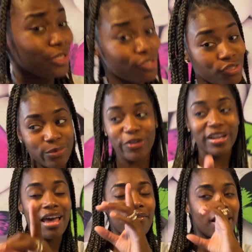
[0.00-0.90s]
Pretty soon we're gonna
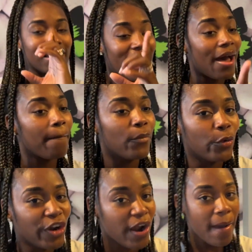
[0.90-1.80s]
have a lot
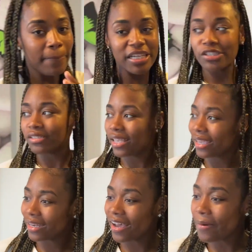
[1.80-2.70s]
more pictures
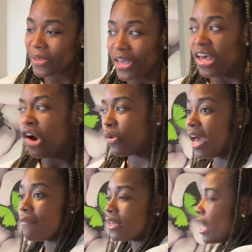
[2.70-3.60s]
hanging up. We
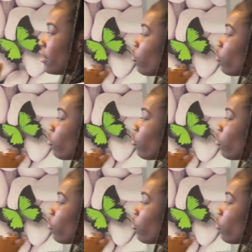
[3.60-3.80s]
have a lot